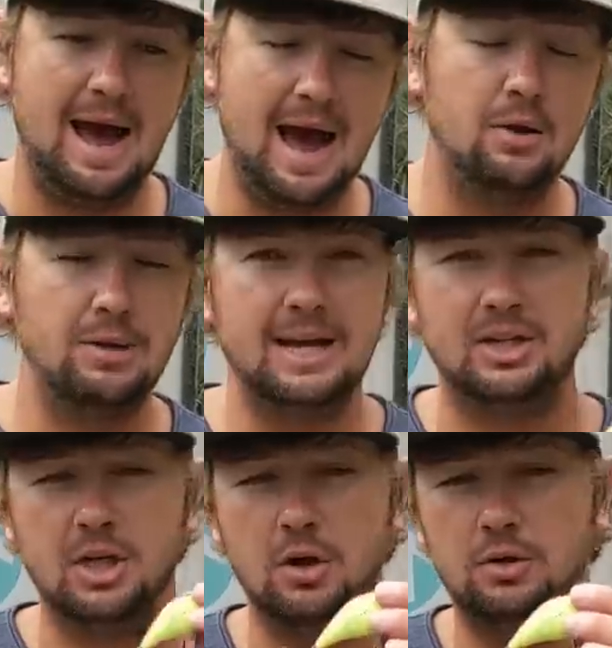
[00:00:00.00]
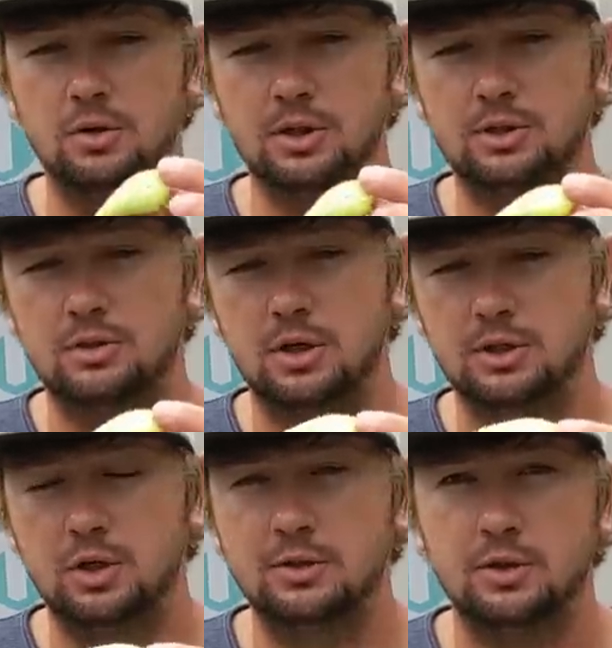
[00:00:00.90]
I don't like to go to a
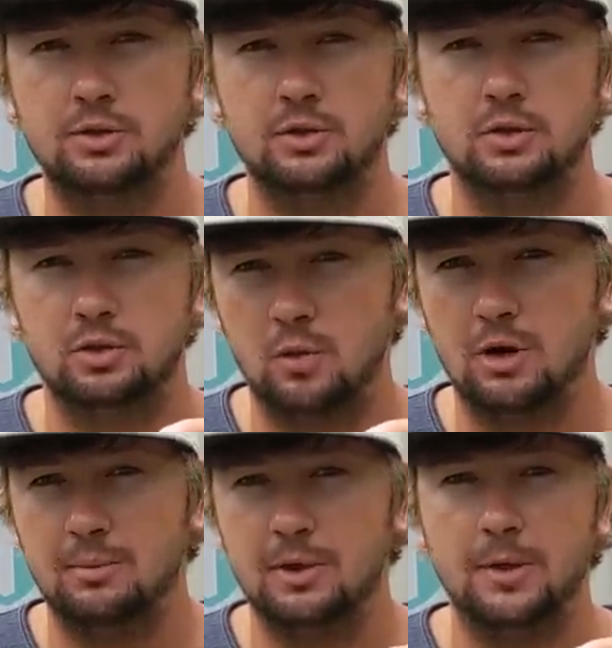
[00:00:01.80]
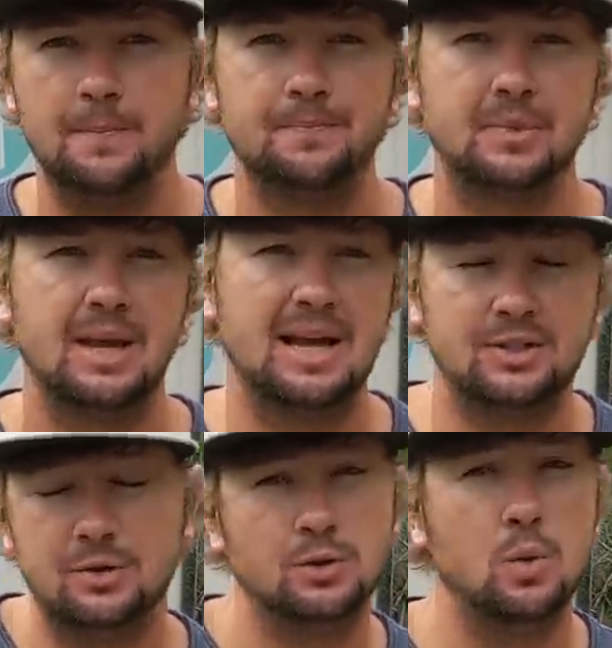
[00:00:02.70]
chartreuse square bill as
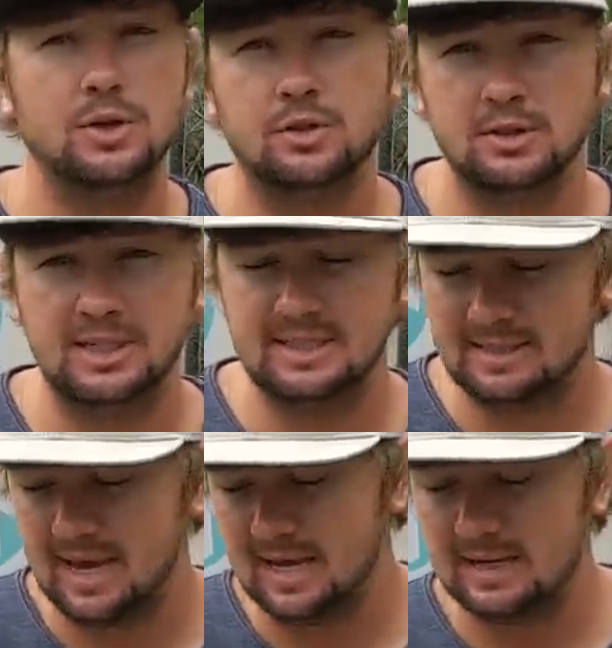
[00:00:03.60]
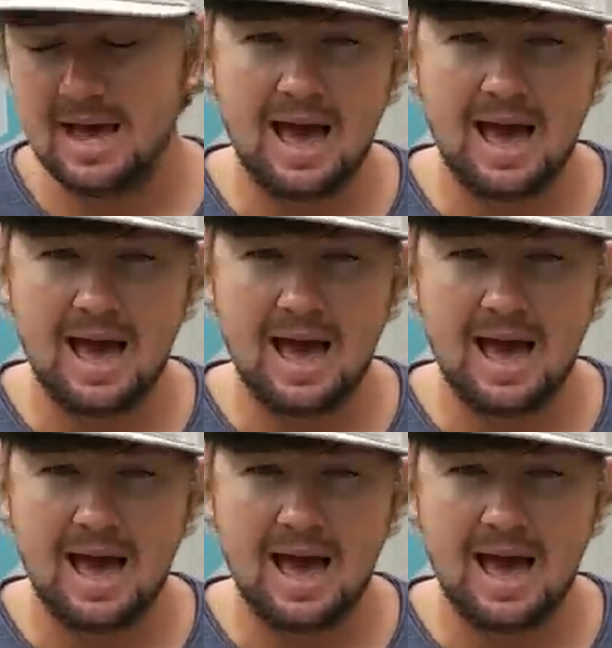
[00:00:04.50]
soon as the water starts to get stained.